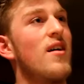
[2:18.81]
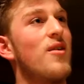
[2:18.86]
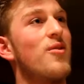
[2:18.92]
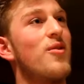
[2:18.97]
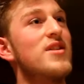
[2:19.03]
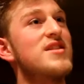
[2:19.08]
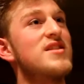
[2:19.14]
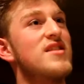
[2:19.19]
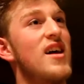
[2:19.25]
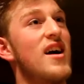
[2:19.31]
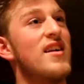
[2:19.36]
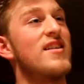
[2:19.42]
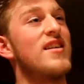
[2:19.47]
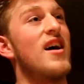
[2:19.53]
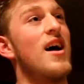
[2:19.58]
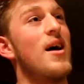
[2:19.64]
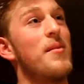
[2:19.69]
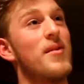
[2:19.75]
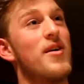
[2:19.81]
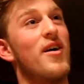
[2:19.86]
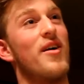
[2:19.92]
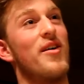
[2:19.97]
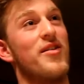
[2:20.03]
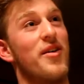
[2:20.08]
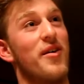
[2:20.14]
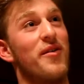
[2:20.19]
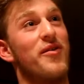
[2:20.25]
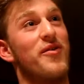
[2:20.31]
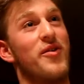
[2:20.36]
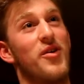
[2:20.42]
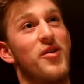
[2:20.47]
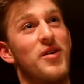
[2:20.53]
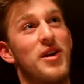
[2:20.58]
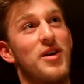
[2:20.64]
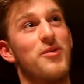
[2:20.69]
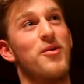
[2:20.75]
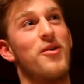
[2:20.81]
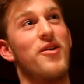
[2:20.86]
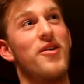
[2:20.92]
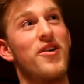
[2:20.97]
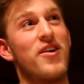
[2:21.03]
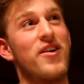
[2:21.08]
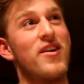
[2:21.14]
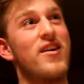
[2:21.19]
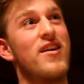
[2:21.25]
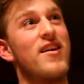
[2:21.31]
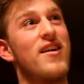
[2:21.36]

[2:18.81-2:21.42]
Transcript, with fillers: Wasn't that time called the Phony War?